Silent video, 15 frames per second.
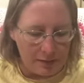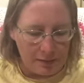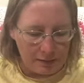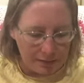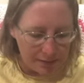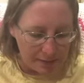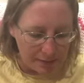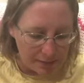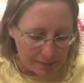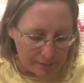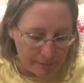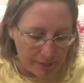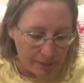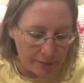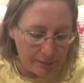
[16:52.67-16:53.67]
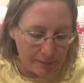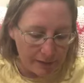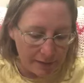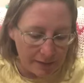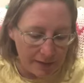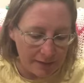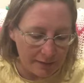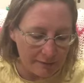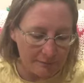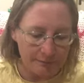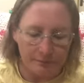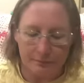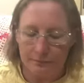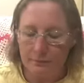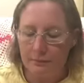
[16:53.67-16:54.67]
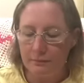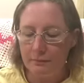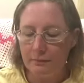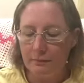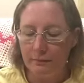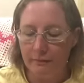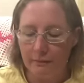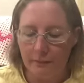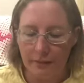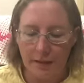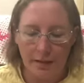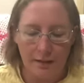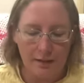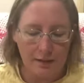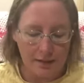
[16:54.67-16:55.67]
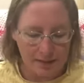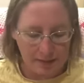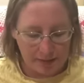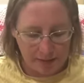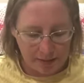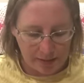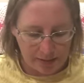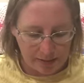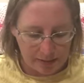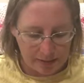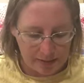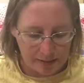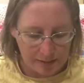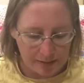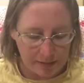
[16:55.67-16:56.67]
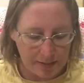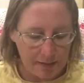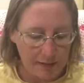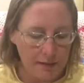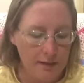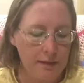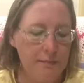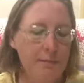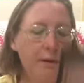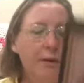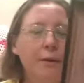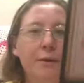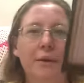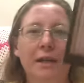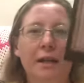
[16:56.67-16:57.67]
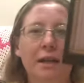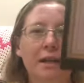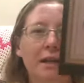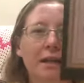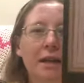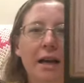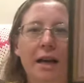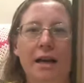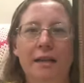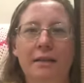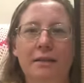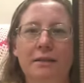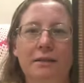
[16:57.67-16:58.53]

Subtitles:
This is a Mirabilia. This is the Pinoni Garden.